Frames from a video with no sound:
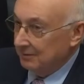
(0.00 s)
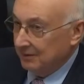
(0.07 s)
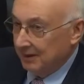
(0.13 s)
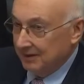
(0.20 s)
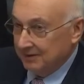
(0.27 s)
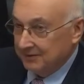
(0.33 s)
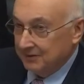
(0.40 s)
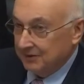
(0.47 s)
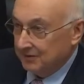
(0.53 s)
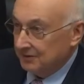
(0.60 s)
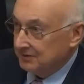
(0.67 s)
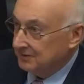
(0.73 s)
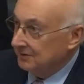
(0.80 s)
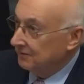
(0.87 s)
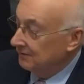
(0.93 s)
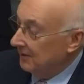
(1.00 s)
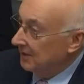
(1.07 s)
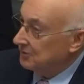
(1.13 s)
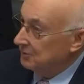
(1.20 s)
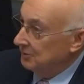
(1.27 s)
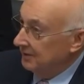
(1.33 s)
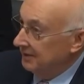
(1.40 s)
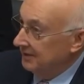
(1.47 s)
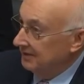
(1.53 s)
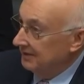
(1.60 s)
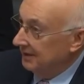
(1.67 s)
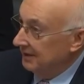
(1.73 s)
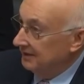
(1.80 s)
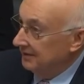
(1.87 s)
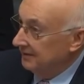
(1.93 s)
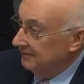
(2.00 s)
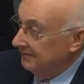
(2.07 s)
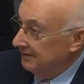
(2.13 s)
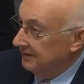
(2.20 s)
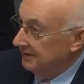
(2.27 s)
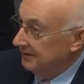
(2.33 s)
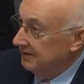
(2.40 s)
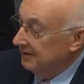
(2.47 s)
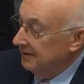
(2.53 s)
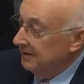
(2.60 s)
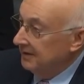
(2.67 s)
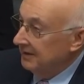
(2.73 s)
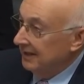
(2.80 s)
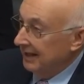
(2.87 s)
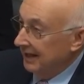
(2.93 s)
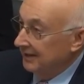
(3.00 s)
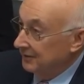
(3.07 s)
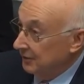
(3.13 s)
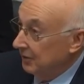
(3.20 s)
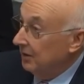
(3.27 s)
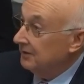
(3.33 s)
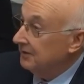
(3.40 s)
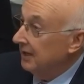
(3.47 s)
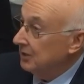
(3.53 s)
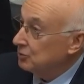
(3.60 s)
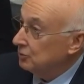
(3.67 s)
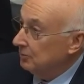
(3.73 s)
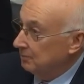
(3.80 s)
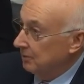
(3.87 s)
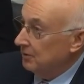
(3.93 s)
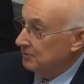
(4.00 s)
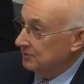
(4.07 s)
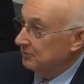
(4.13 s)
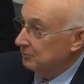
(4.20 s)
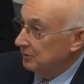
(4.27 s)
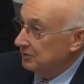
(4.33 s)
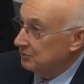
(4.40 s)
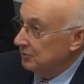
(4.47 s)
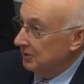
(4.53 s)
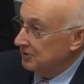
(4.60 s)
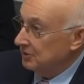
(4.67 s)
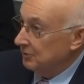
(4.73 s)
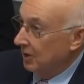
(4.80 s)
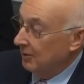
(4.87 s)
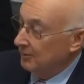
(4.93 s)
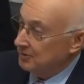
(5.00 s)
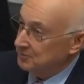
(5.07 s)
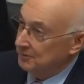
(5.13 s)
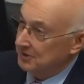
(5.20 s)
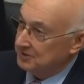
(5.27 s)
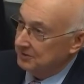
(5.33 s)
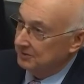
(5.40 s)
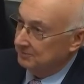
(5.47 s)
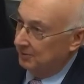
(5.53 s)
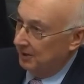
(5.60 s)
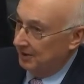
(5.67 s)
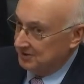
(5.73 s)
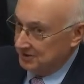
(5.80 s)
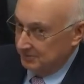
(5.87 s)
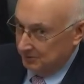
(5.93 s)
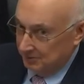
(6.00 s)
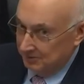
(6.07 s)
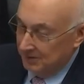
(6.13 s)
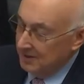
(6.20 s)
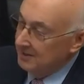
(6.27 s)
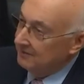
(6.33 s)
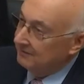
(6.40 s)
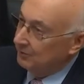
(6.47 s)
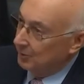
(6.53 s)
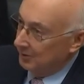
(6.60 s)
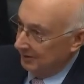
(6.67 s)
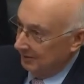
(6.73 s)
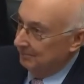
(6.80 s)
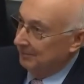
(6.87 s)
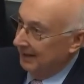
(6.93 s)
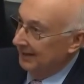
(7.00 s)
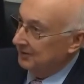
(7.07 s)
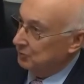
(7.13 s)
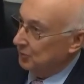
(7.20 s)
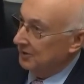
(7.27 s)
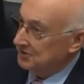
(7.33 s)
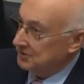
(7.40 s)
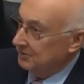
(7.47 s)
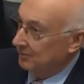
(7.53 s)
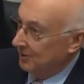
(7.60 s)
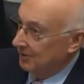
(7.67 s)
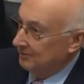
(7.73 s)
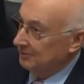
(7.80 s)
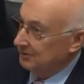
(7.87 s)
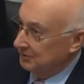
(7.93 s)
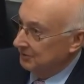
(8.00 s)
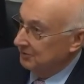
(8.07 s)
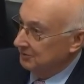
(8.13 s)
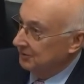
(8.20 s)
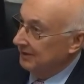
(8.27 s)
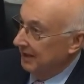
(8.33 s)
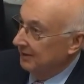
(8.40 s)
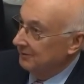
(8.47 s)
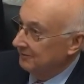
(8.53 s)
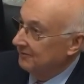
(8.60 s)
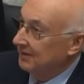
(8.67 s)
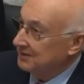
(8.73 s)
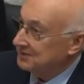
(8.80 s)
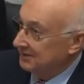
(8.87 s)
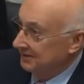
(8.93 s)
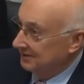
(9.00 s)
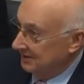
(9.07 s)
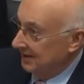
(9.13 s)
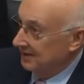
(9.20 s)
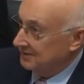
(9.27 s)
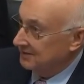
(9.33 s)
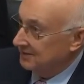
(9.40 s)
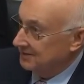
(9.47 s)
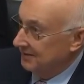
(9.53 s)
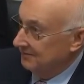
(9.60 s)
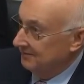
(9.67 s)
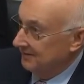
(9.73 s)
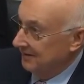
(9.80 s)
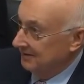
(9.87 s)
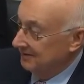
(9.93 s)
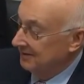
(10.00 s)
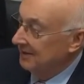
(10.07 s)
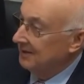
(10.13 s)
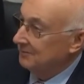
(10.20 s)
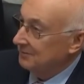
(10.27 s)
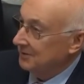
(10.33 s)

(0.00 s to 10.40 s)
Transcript: uh, the, the fluctuating N A V and the non-natural person restriction almost makes it impossible for a bank trust department to, to now invest in a tax-exempt fund,